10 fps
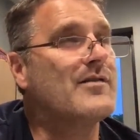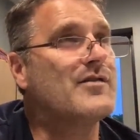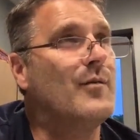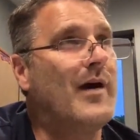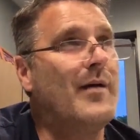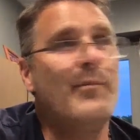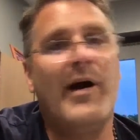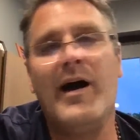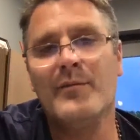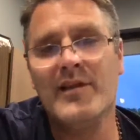So my
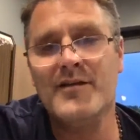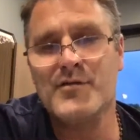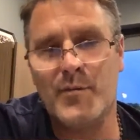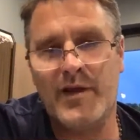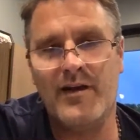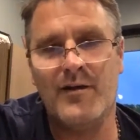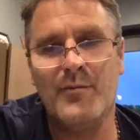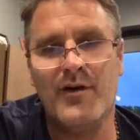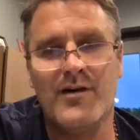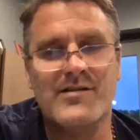mom lives with me here in
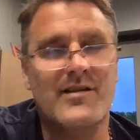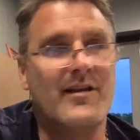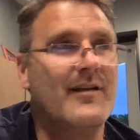Boston,